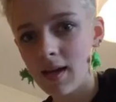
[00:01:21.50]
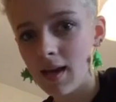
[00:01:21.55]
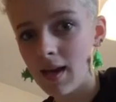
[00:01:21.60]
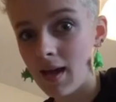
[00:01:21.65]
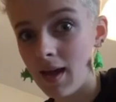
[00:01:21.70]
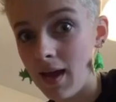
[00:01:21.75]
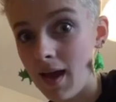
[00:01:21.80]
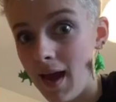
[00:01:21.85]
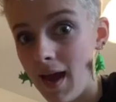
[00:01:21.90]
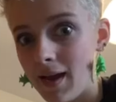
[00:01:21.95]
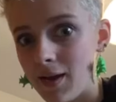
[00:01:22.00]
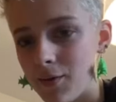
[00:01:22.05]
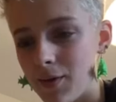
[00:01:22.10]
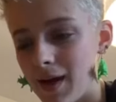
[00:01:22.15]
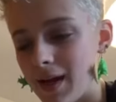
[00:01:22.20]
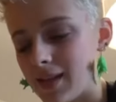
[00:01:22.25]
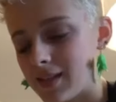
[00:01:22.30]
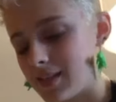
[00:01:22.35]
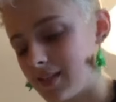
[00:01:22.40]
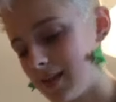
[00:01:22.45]
Anyway,
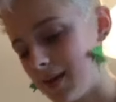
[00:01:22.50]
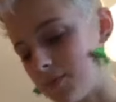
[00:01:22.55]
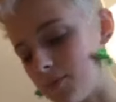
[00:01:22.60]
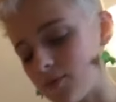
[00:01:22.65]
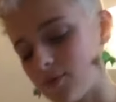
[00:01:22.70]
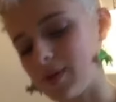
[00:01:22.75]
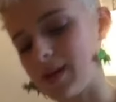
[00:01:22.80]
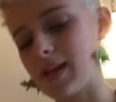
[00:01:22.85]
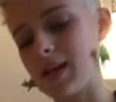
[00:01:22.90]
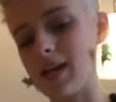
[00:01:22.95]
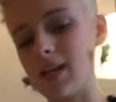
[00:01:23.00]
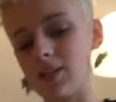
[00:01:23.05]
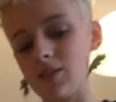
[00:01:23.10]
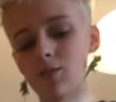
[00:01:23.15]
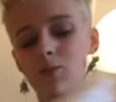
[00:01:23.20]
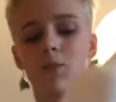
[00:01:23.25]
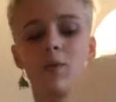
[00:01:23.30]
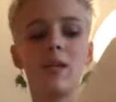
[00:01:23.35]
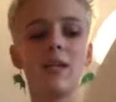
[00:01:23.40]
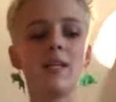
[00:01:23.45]
step 3 is we
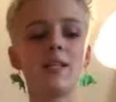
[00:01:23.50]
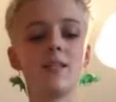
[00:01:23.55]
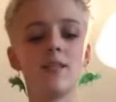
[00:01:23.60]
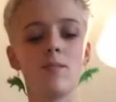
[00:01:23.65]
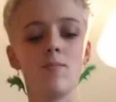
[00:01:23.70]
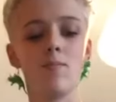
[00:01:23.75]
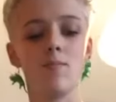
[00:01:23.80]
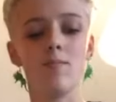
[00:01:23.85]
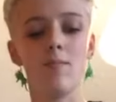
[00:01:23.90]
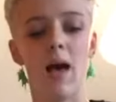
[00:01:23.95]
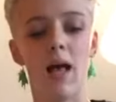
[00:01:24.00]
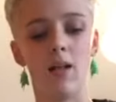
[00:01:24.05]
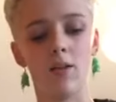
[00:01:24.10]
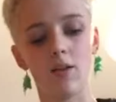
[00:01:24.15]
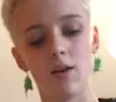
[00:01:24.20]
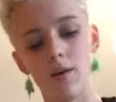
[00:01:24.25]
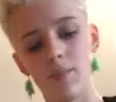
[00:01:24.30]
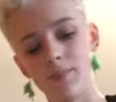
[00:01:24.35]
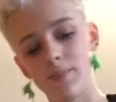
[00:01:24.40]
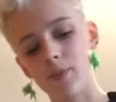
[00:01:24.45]
need some milk.
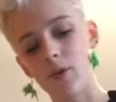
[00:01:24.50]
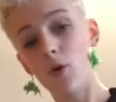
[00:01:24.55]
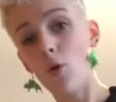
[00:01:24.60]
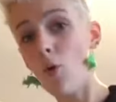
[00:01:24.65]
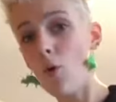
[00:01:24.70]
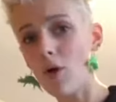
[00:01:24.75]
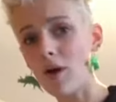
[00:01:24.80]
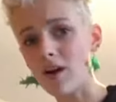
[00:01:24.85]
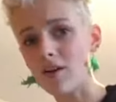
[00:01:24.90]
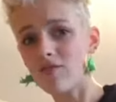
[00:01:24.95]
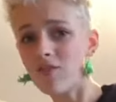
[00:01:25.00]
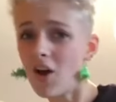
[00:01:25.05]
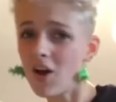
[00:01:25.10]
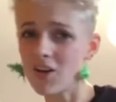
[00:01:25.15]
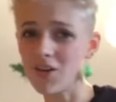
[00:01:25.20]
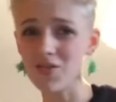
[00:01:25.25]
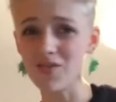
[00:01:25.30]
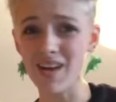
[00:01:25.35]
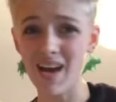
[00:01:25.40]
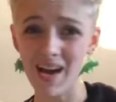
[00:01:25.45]
Or for all you
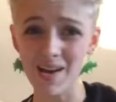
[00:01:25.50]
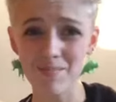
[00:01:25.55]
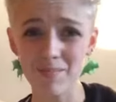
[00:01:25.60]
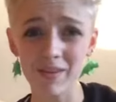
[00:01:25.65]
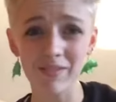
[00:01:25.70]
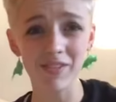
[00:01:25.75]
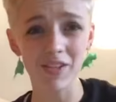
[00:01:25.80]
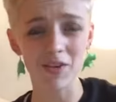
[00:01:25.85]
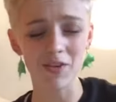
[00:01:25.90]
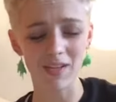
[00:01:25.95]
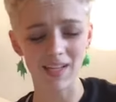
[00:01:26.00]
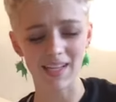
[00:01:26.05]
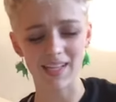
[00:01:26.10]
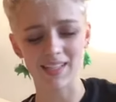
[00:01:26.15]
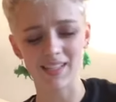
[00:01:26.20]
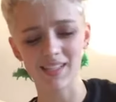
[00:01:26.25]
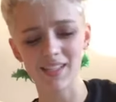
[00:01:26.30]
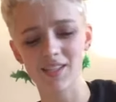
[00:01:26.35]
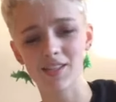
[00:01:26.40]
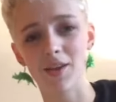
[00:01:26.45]
non-Buffalonians,
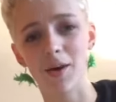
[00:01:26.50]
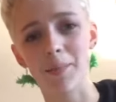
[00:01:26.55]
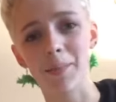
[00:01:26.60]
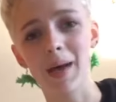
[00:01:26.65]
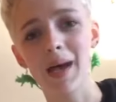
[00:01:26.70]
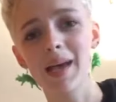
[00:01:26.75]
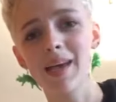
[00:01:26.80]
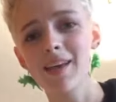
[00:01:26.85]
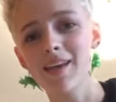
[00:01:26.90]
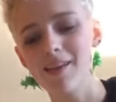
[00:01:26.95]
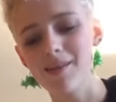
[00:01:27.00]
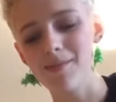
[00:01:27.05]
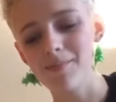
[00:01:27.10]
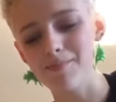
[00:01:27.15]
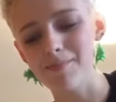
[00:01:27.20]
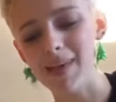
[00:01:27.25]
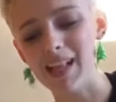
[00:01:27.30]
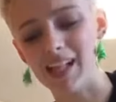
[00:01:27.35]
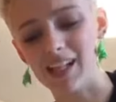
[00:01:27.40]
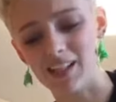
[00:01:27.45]
some
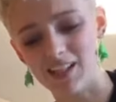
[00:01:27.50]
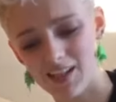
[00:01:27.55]
milk.